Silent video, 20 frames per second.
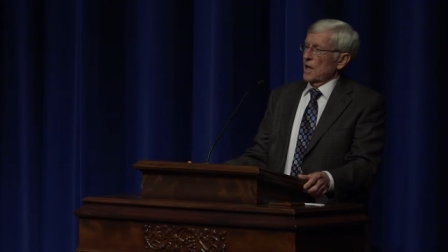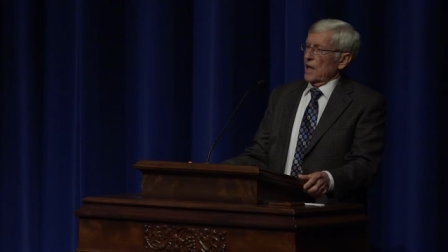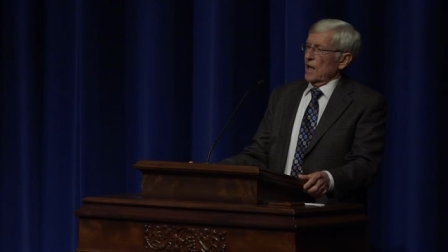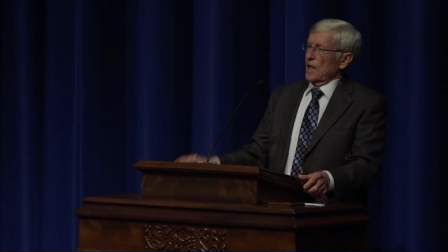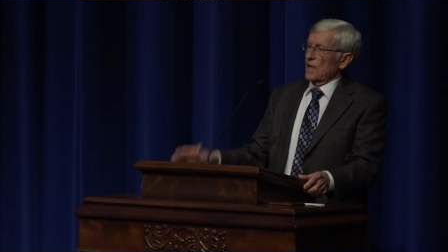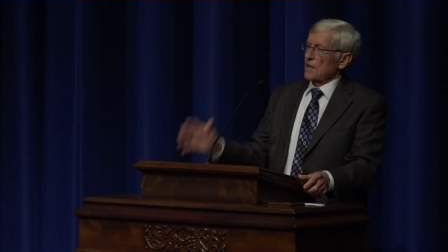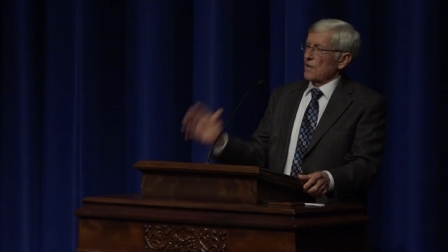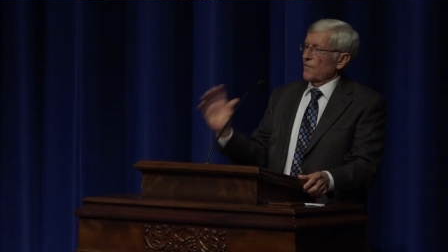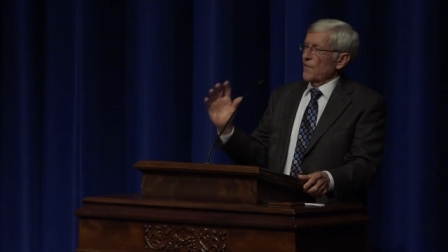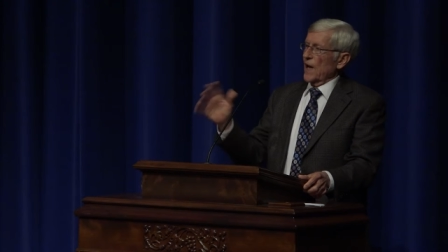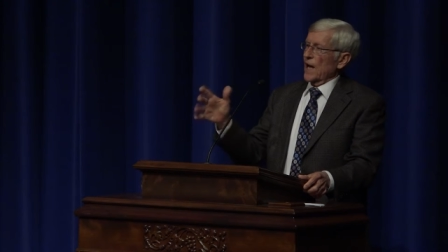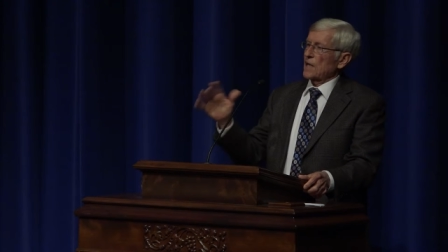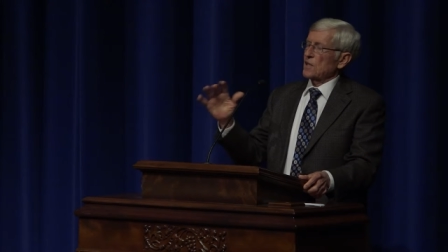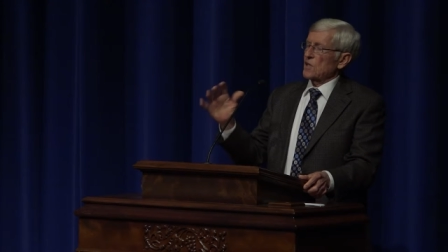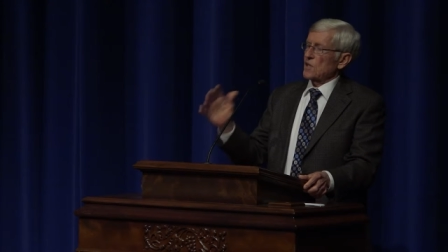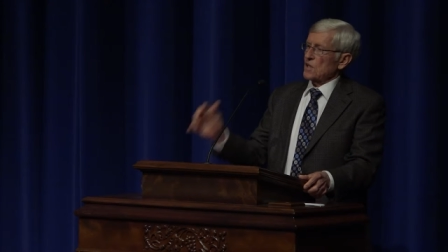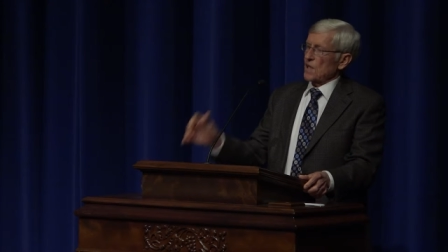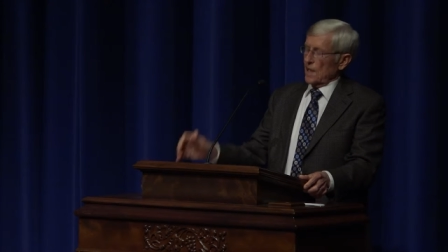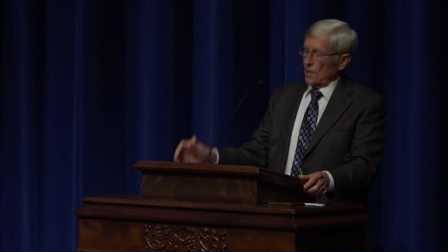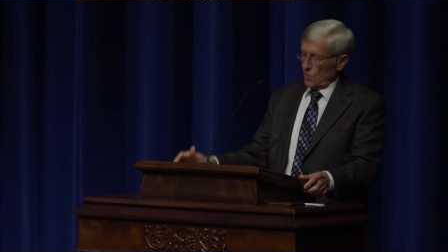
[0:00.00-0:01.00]
and the fact
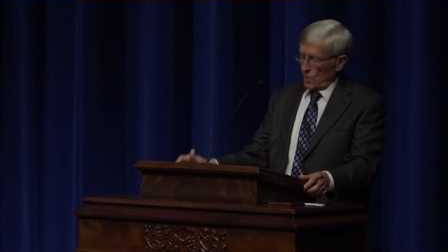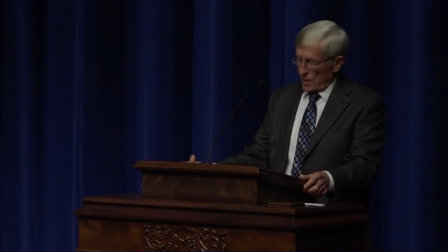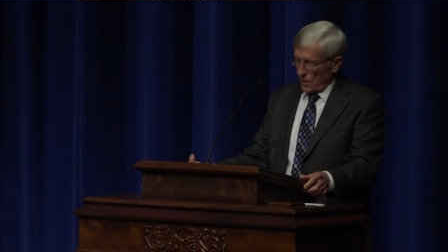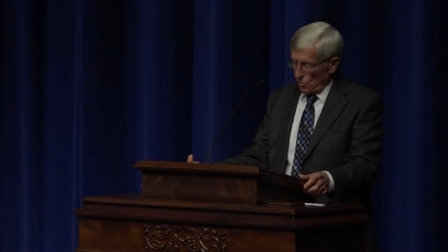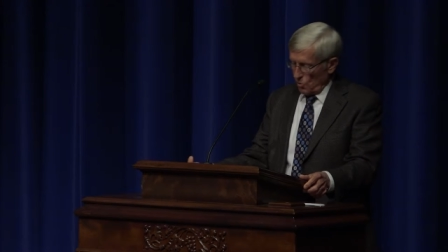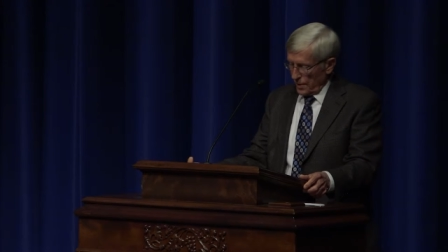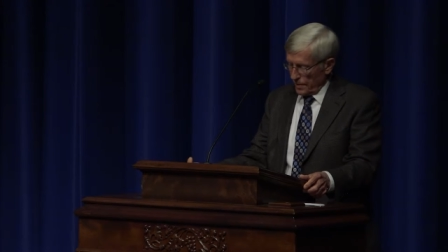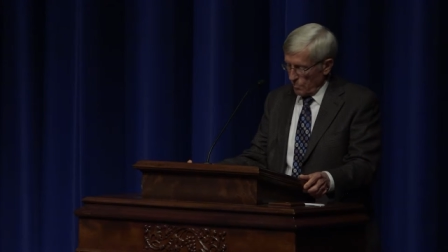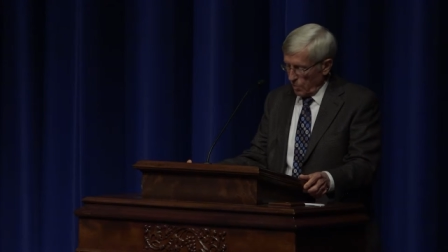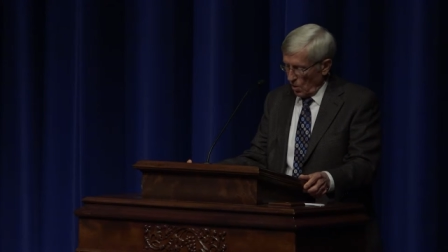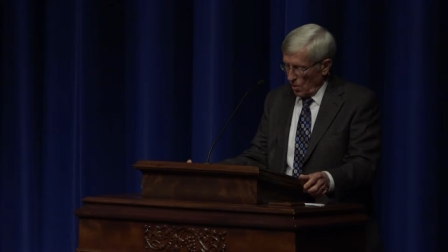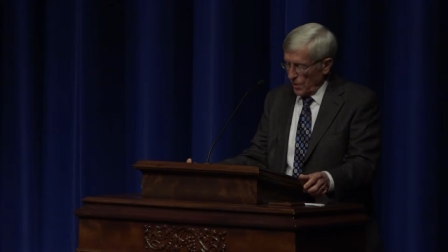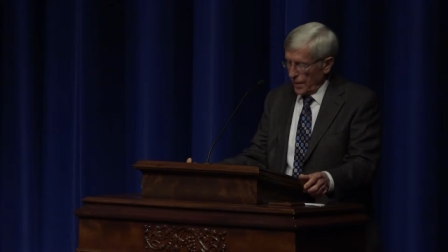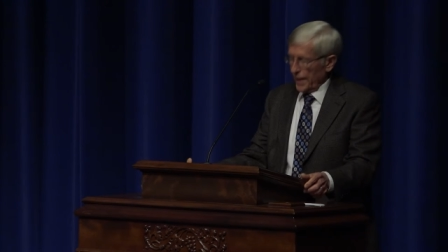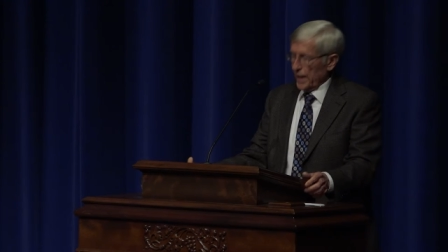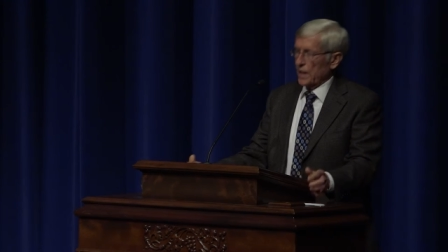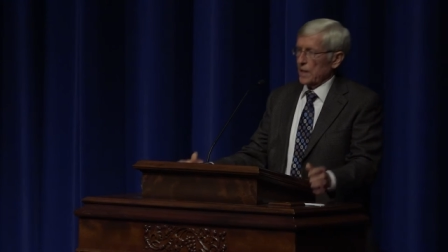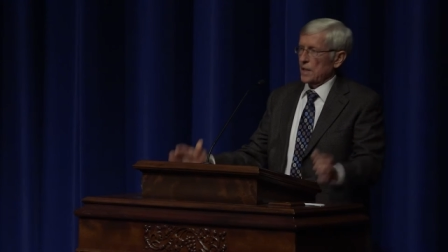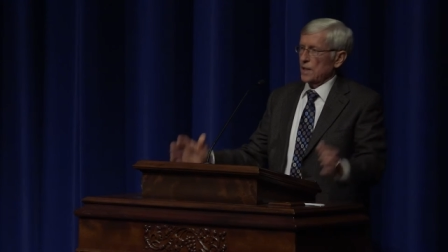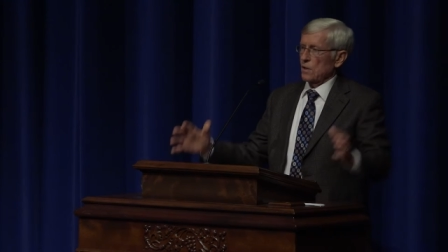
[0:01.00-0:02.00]
that they were going broke
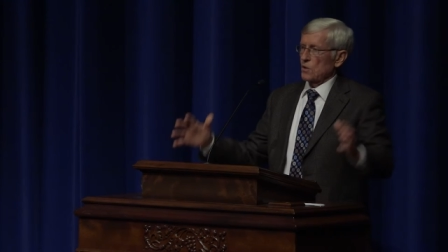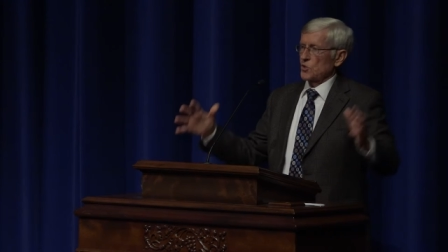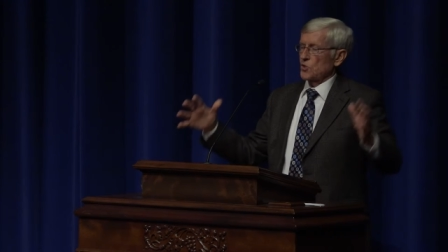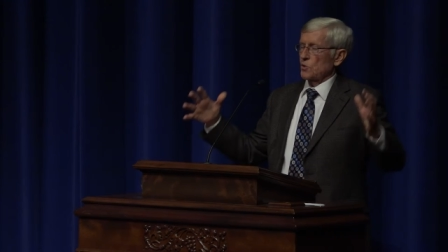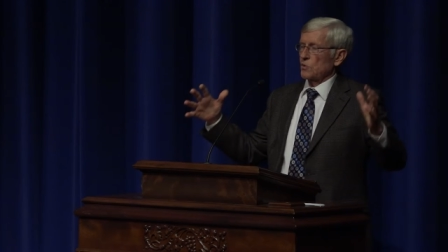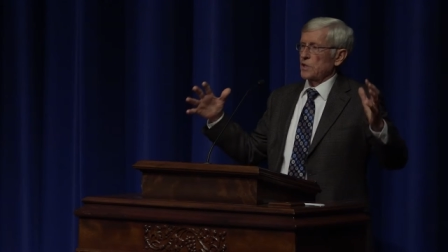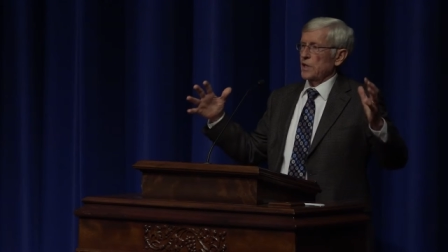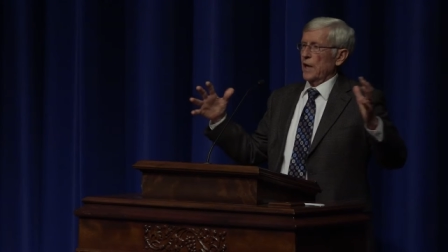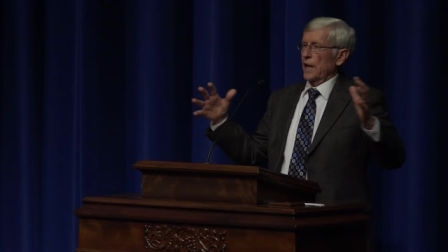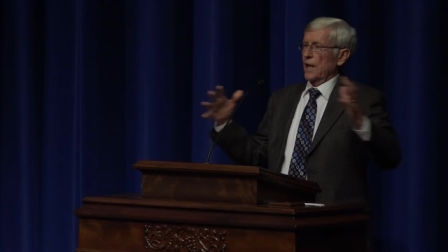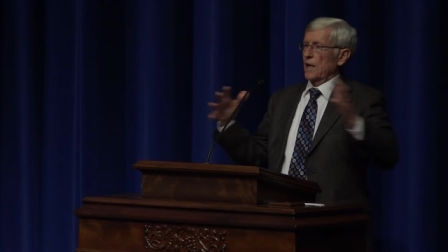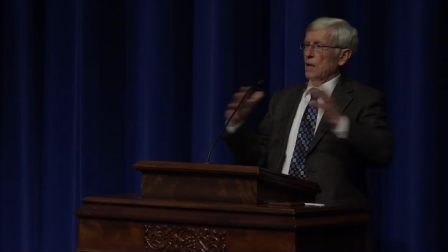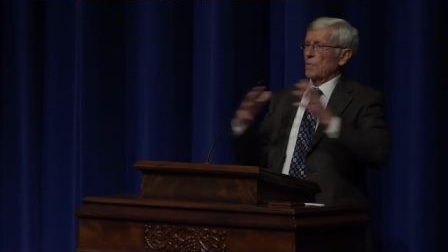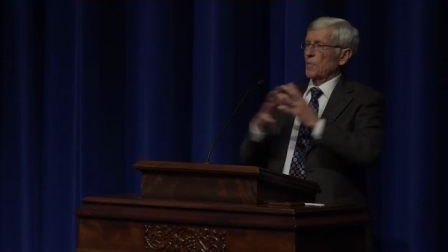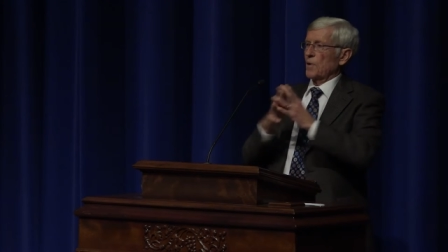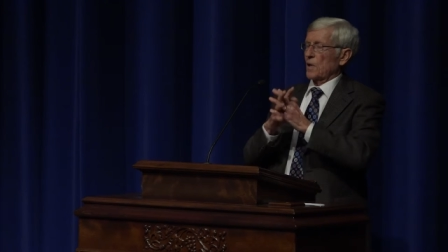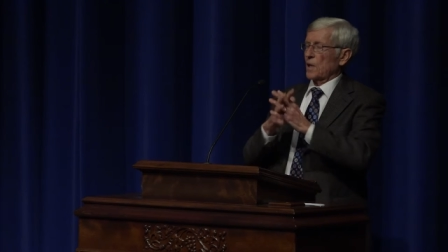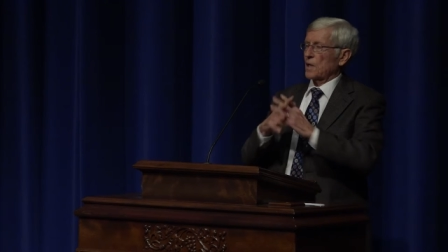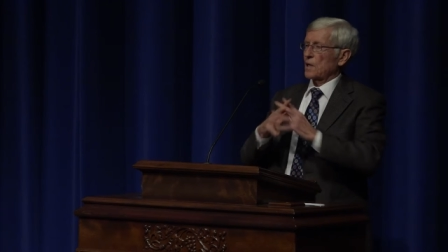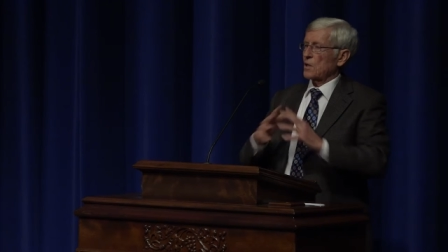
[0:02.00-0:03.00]
out here. So you had a
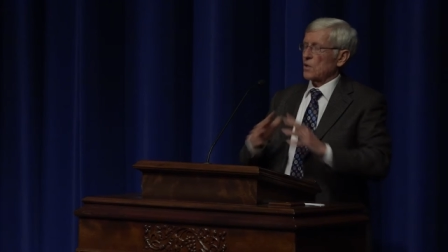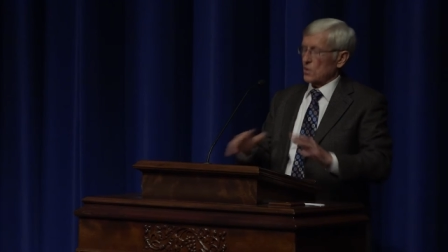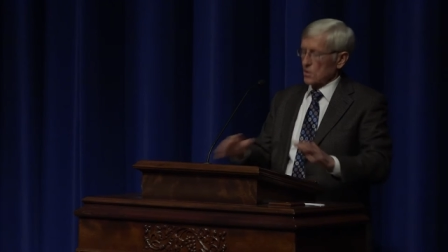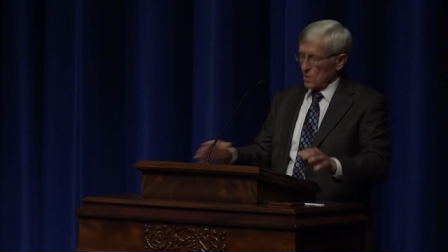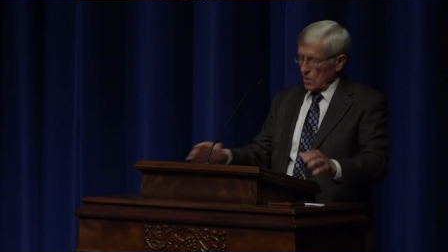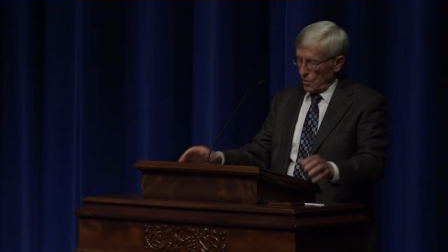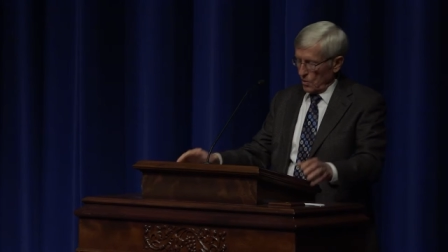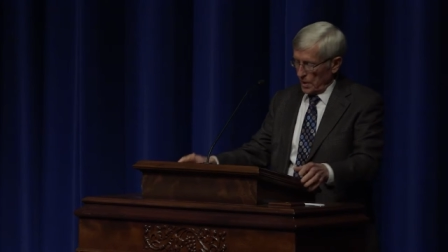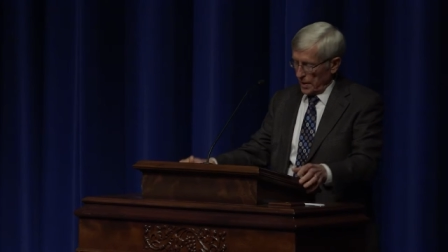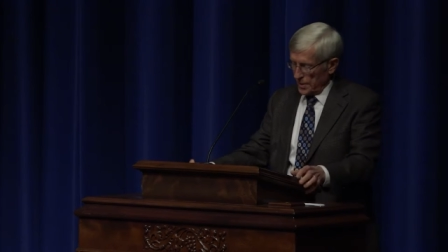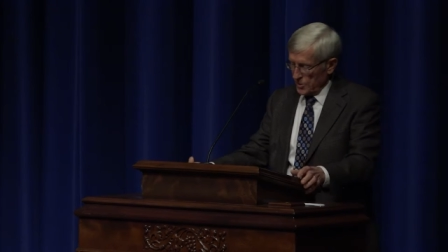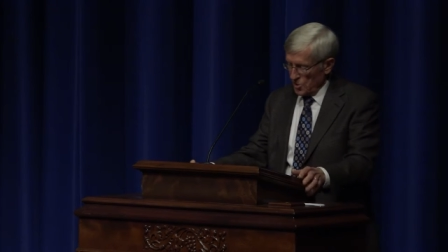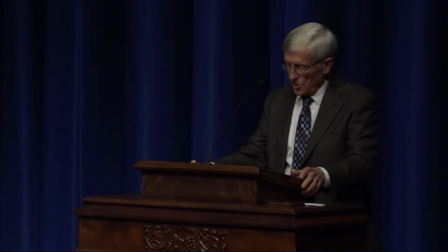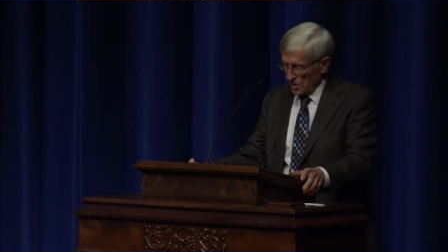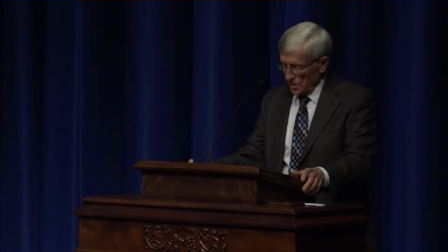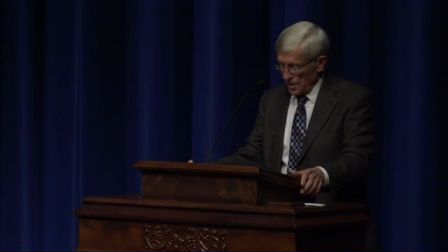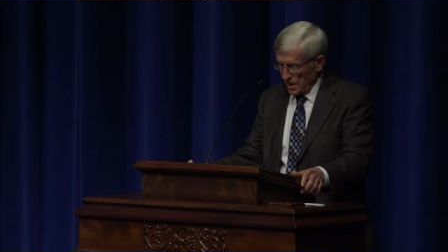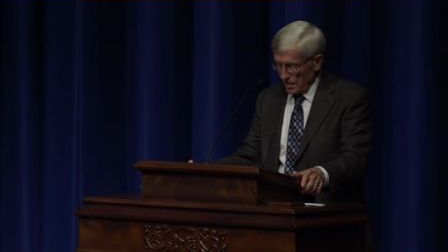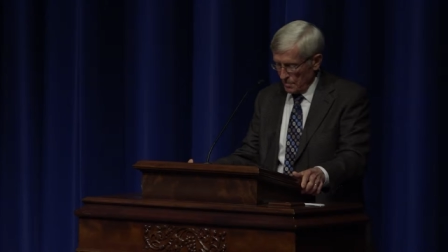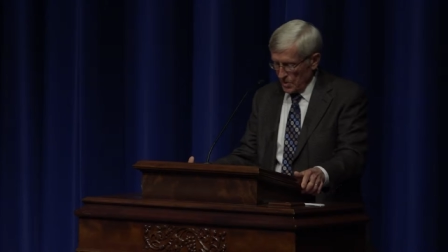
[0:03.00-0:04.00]
political
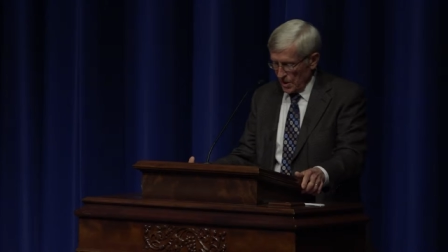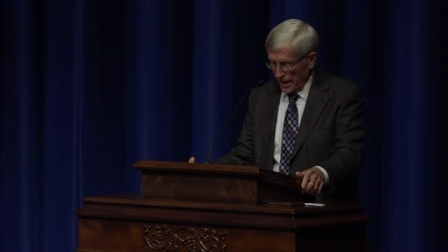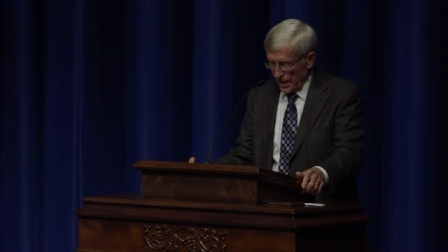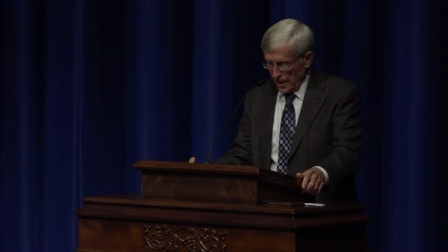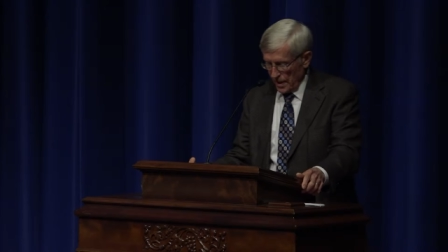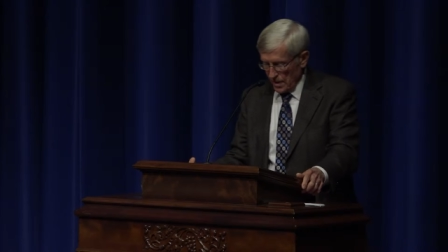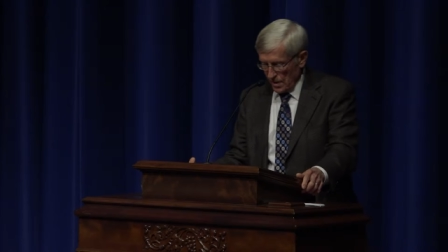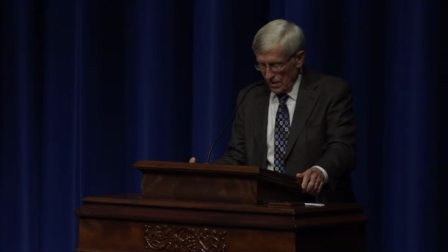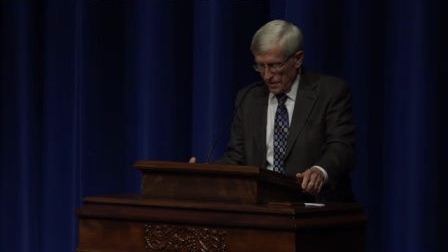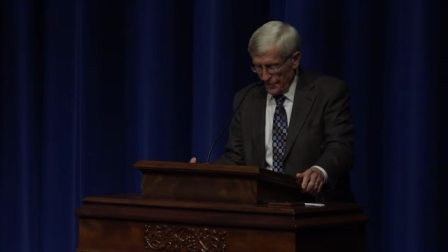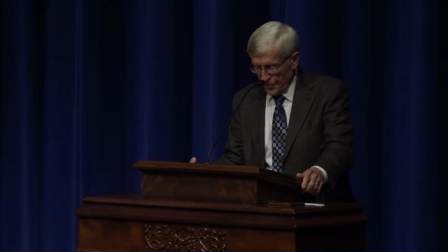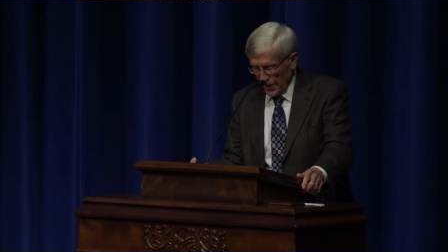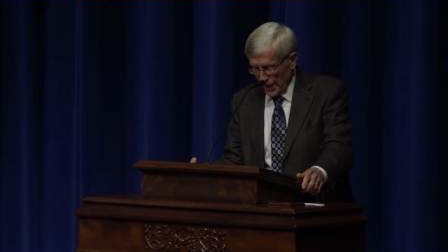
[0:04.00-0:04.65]
coalition come together.